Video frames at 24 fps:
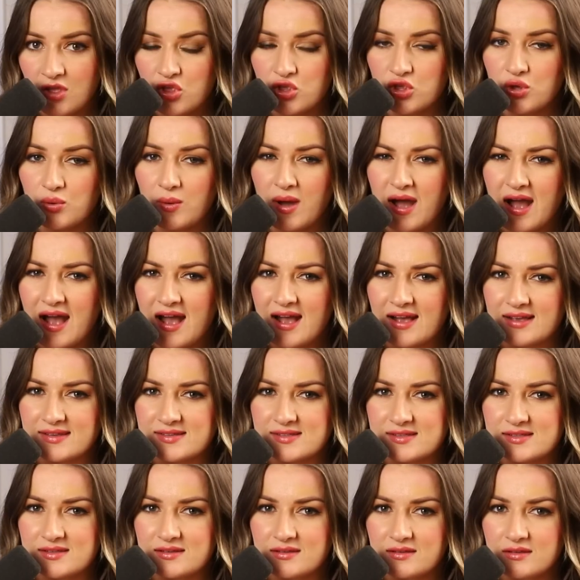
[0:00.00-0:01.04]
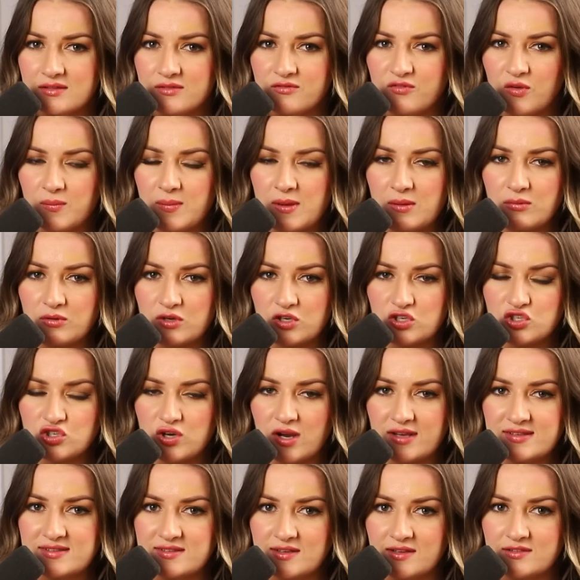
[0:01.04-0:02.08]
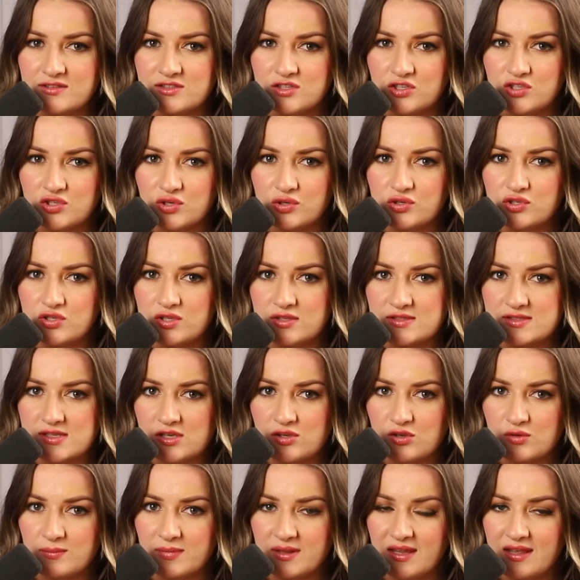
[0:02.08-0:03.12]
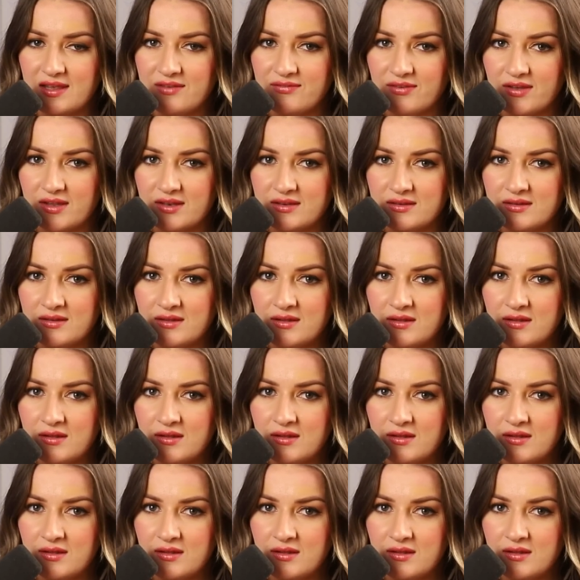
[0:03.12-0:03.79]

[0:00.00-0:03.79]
You ask for people to trust institutions that you believe in,